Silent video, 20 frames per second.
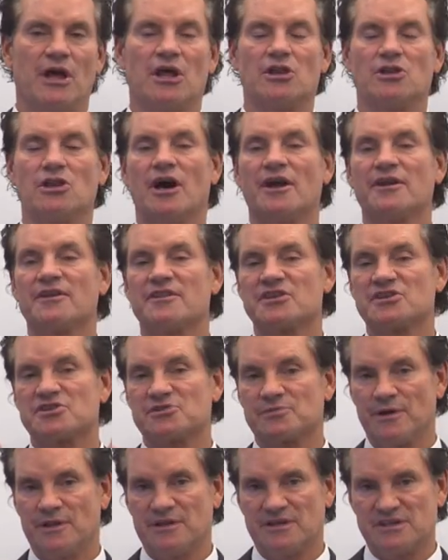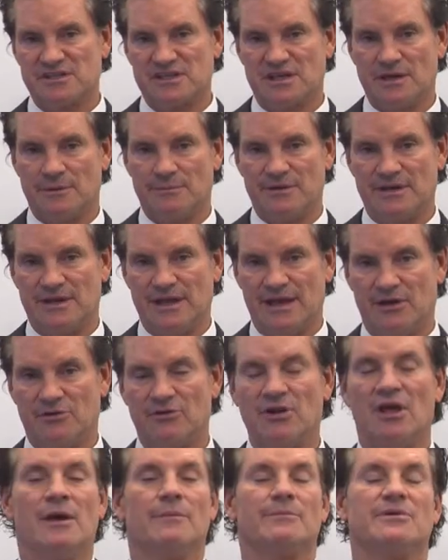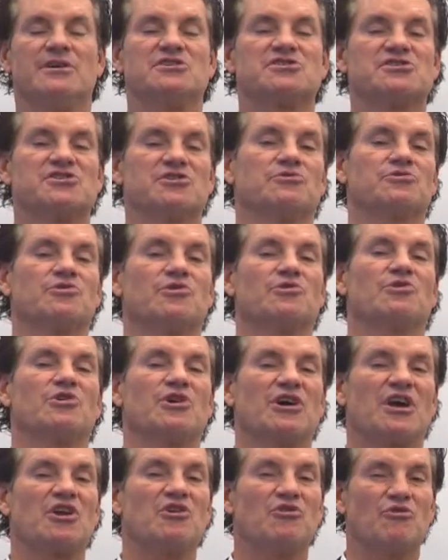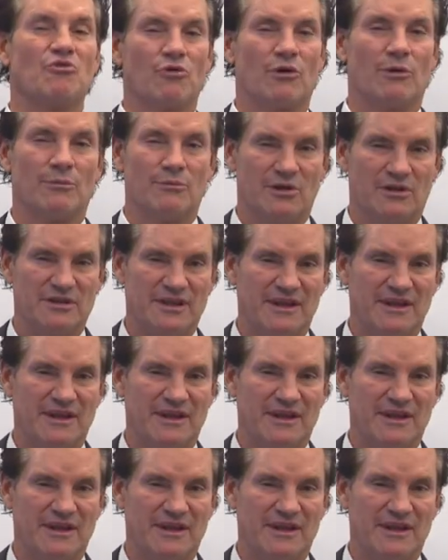a lot of the swelling's coming down, but you still don't look normal.